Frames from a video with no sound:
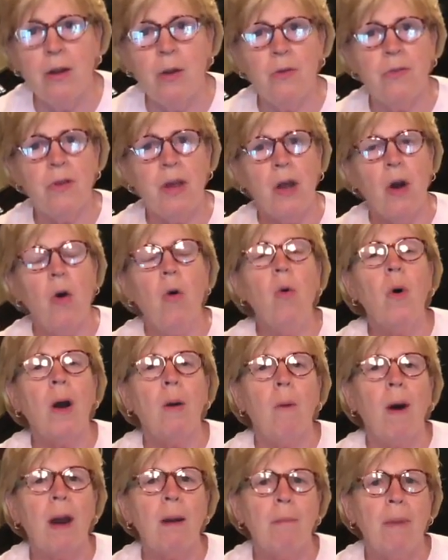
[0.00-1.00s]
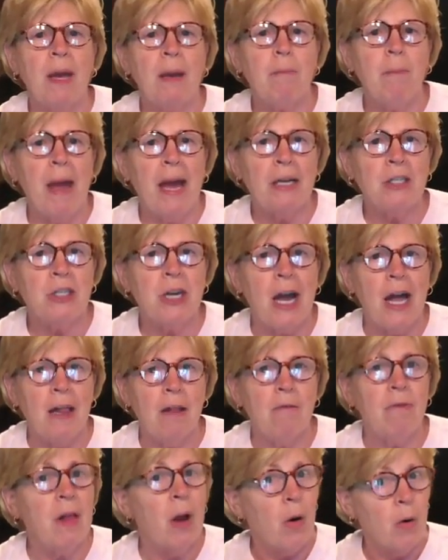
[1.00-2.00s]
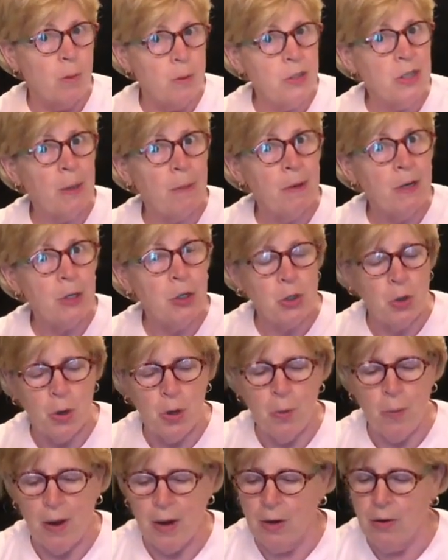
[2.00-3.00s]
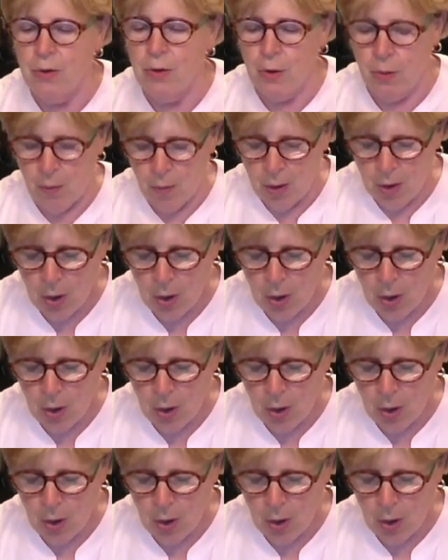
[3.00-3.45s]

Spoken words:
You say, oh, I want to make mashed cauliflower, which I'm going to show you how to do.